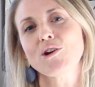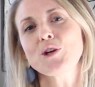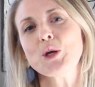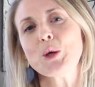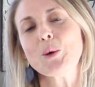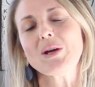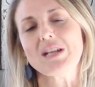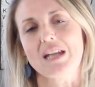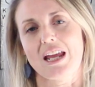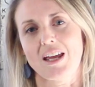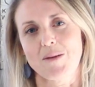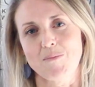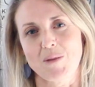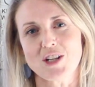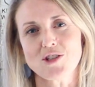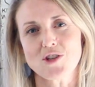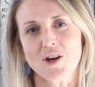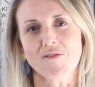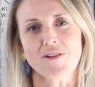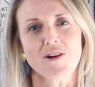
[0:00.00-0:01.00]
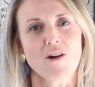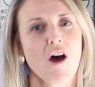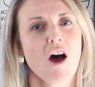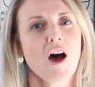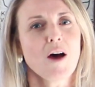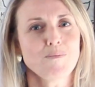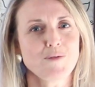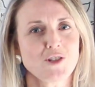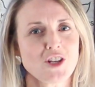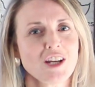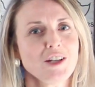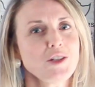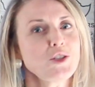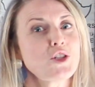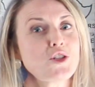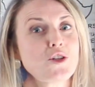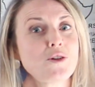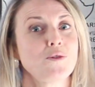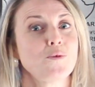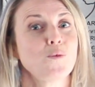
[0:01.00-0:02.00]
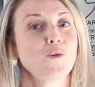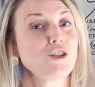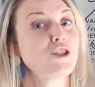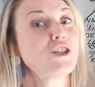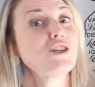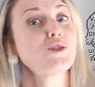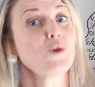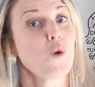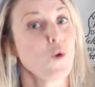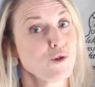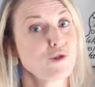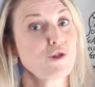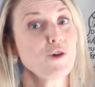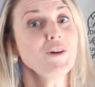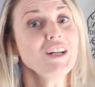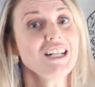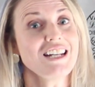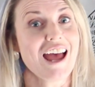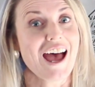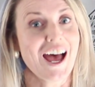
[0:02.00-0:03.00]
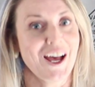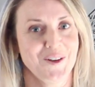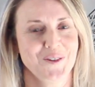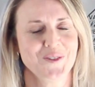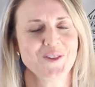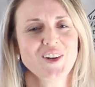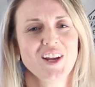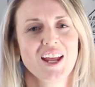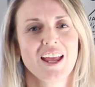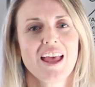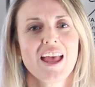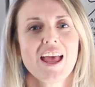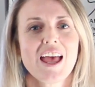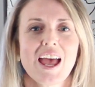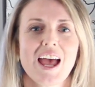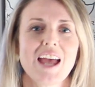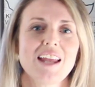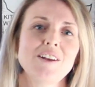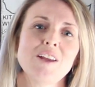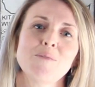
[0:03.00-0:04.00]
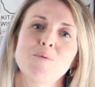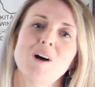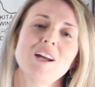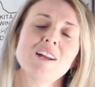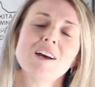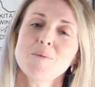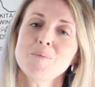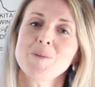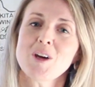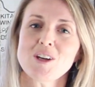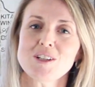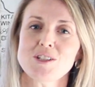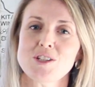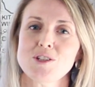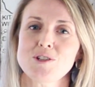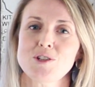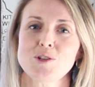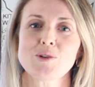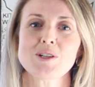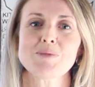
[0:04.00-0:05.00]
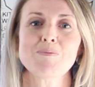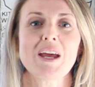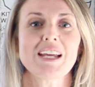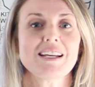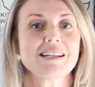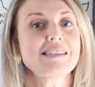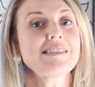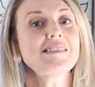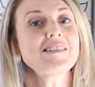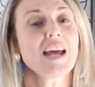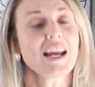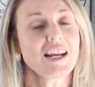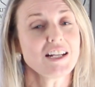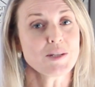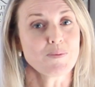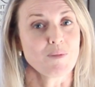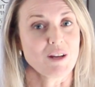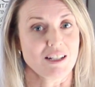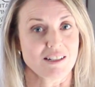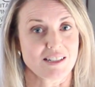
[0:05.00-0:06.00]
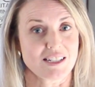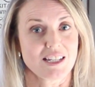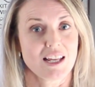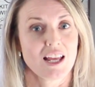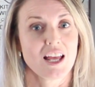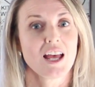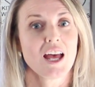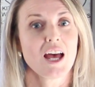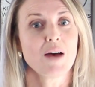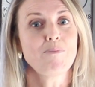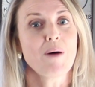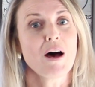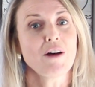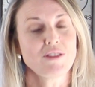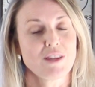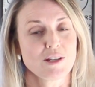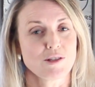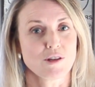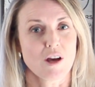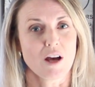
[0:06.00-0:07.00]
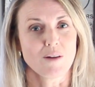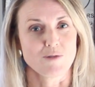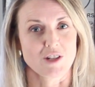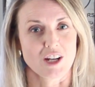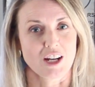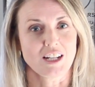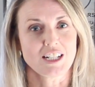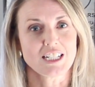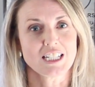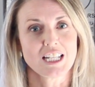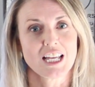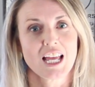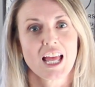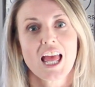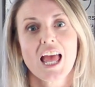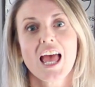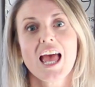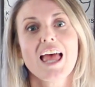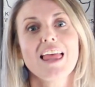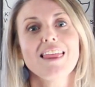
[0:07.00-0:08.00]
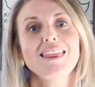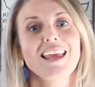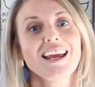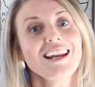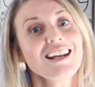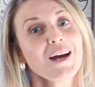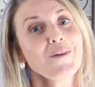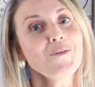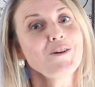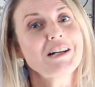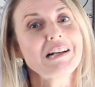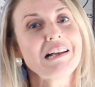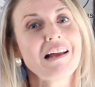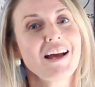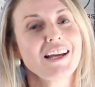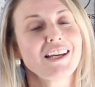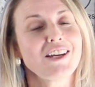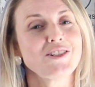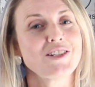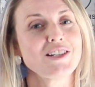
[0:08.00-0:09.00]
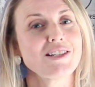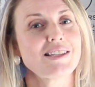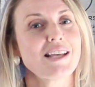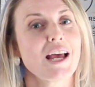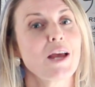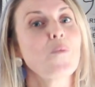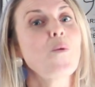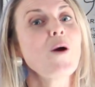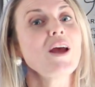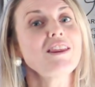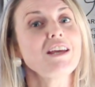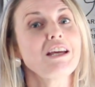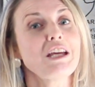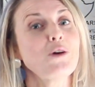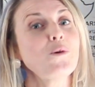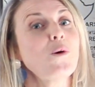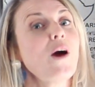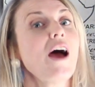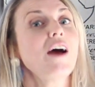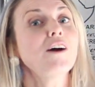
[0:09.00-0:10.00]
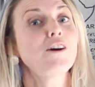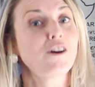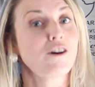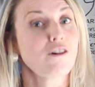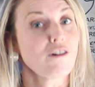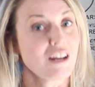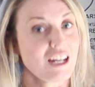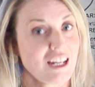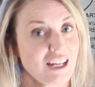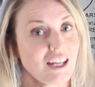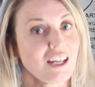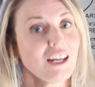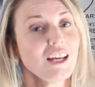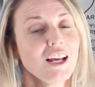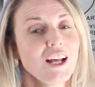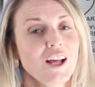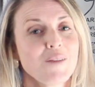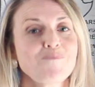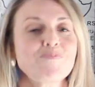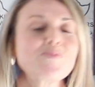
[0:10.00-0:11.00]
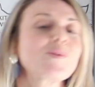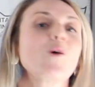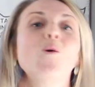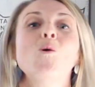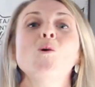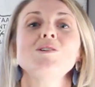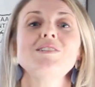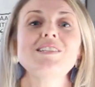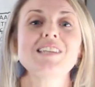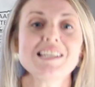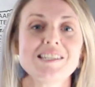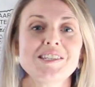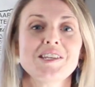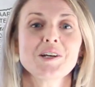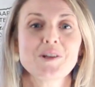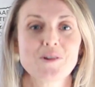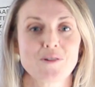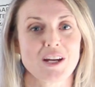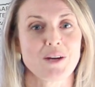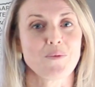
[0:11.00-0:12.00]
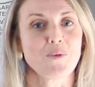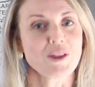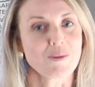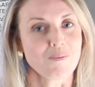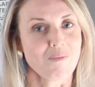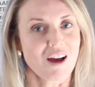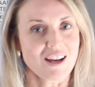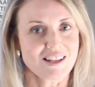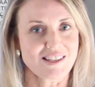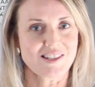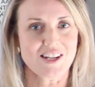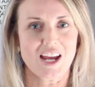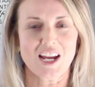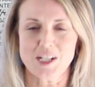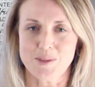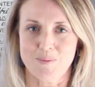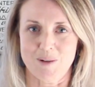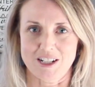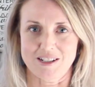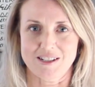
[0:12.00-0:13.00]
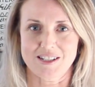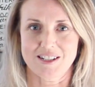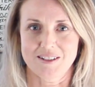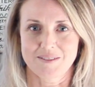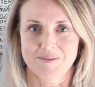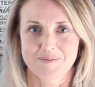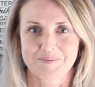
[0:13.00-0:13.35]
you an image of an object, which is also a noun, and what I'm going to do is make a statement about this object. Then I would like you to say whether you agree or disagree with my statement.